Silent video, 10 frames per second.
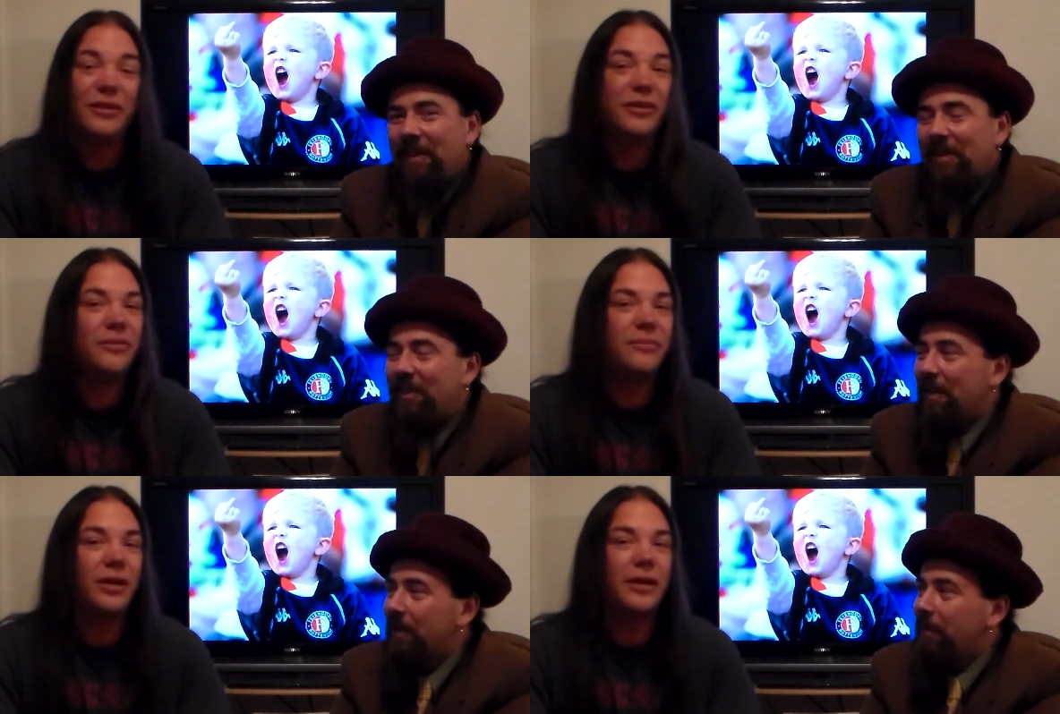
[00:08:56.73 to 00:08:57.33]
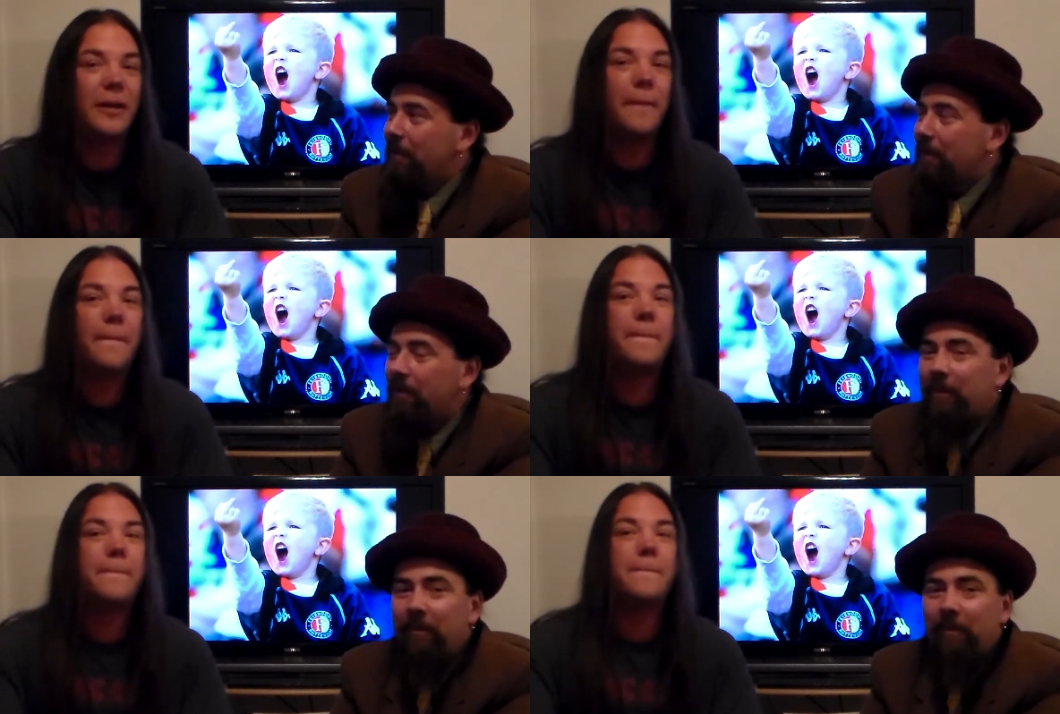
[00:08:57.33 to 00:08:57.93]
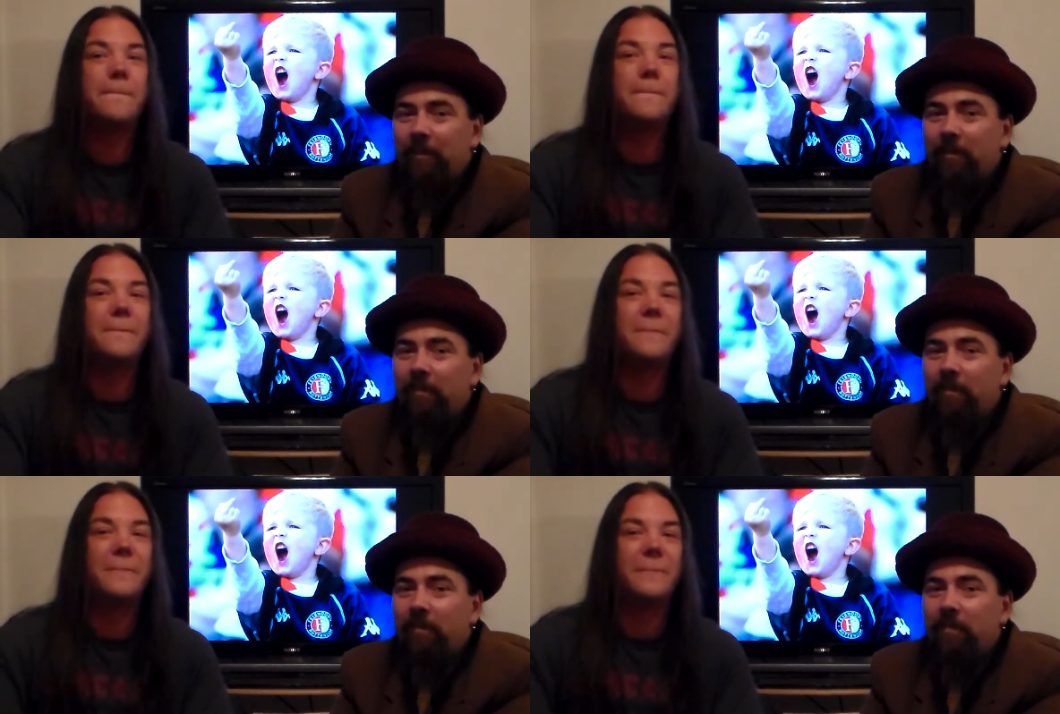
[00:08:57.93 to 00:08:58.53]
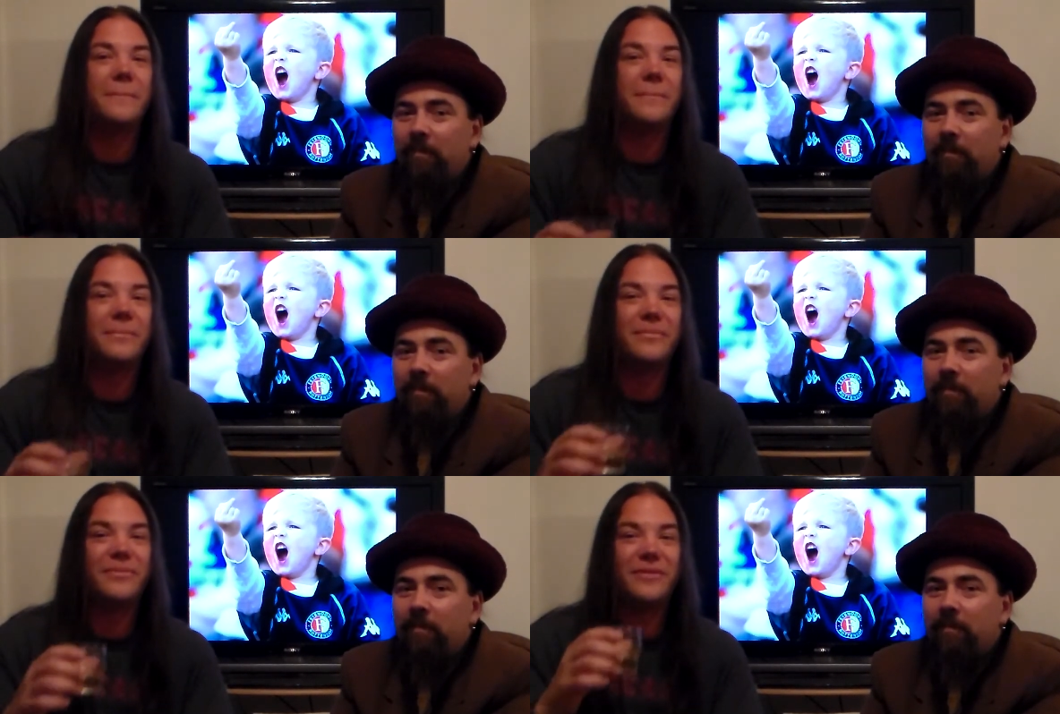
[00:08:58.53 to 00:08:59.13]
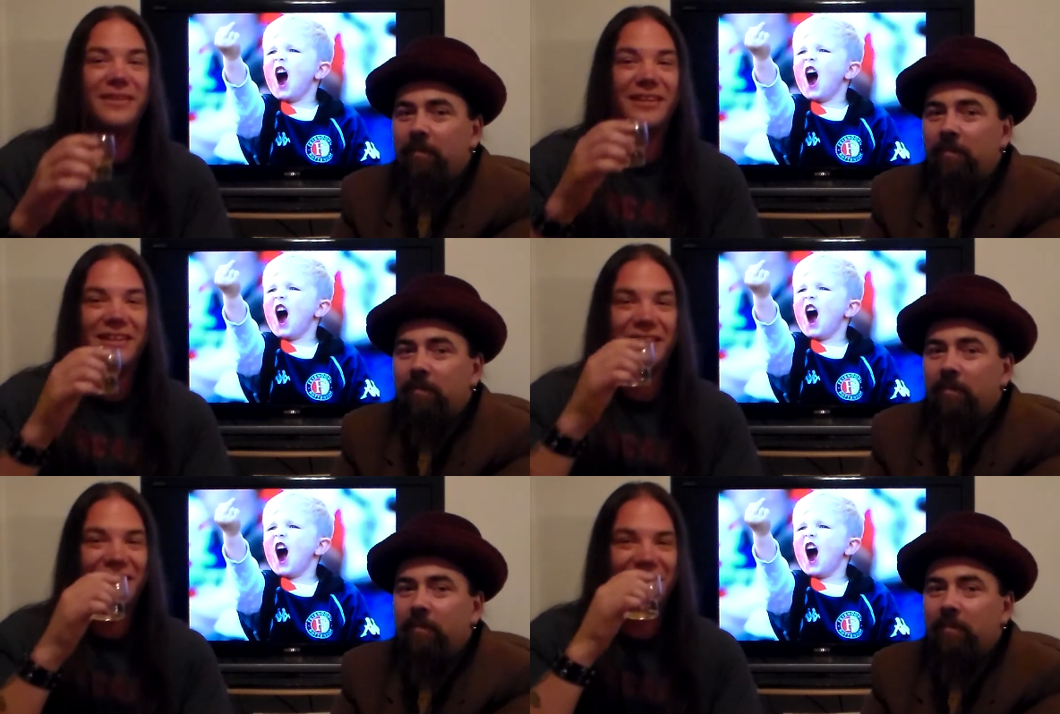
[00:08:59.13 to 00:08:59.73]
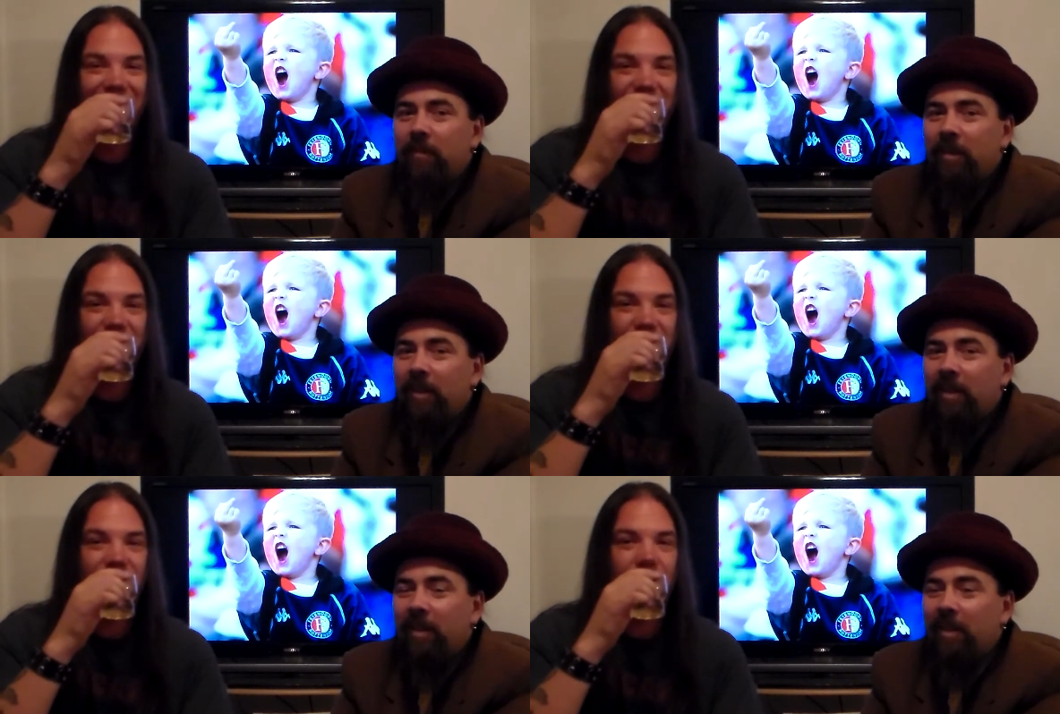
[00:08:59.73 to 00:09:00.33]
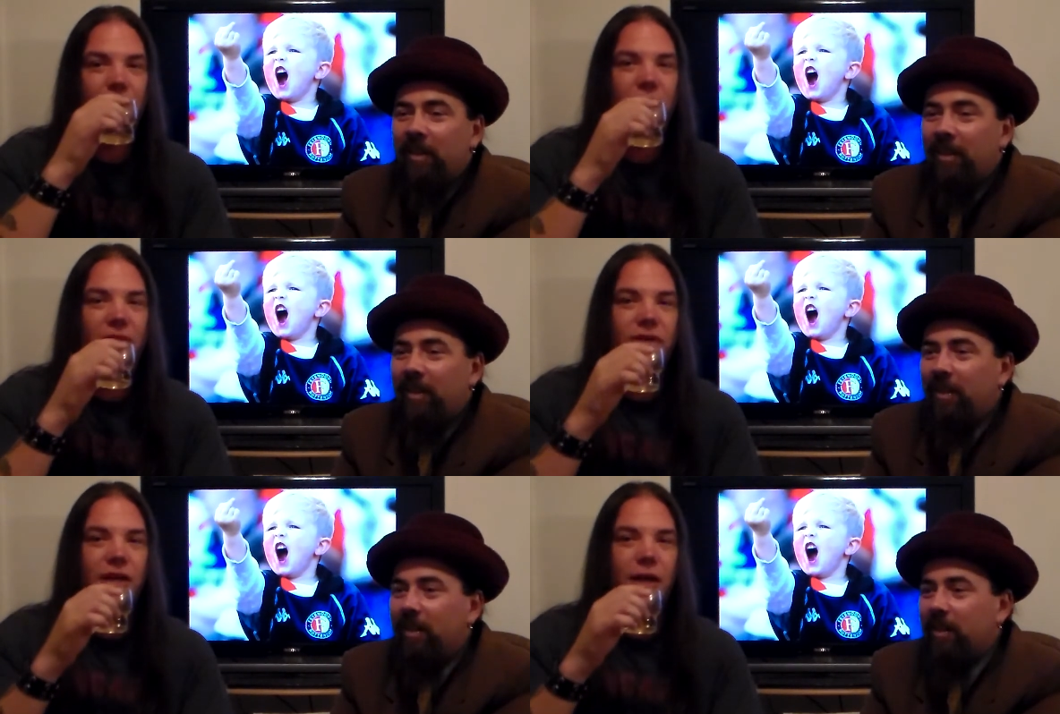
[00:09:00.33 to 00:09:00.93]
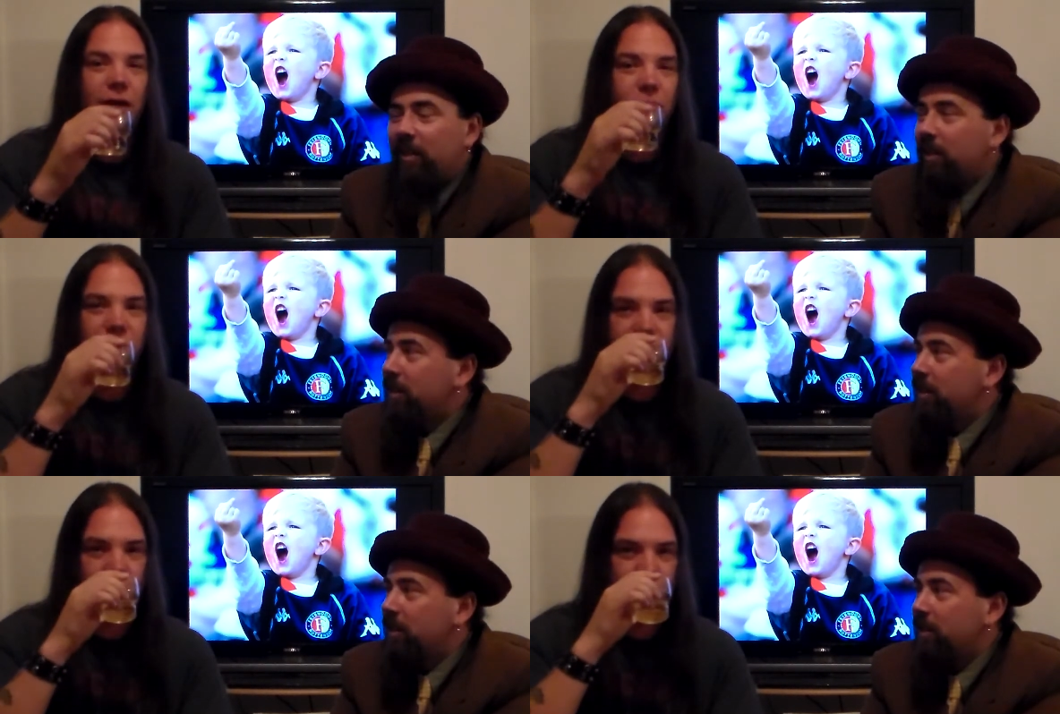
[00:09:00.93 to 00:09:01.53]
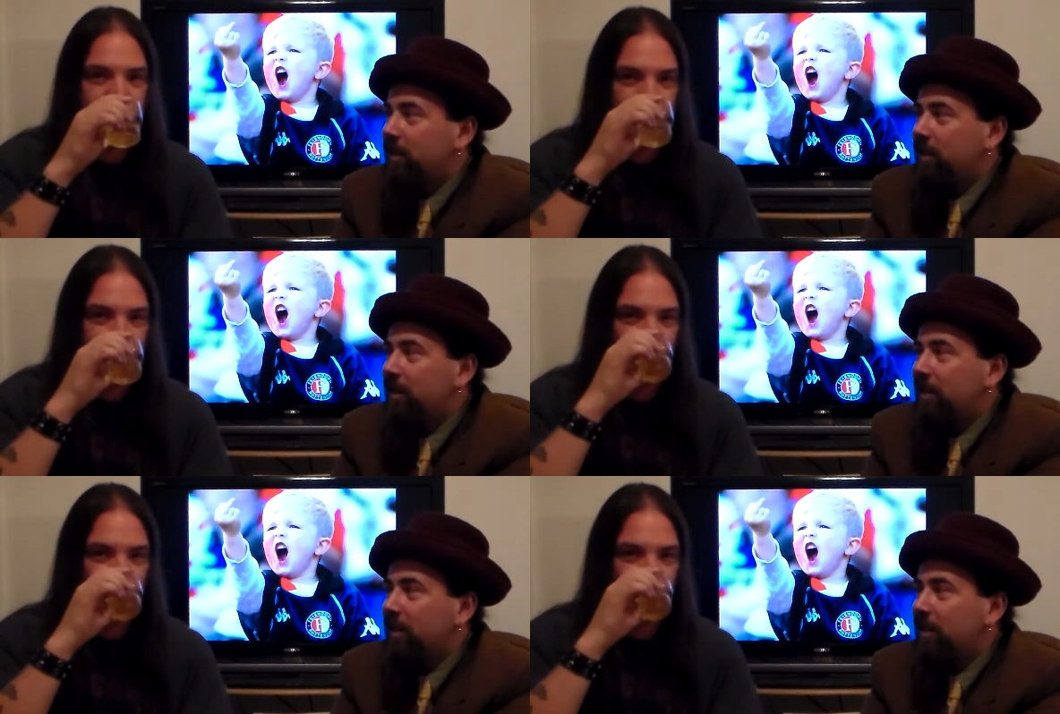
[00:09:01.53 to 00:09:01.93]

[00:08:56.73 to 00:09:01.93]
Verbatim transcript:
Speaker 1: Just like your Candy Crush status, Mike. I don't have any Candy Crush status.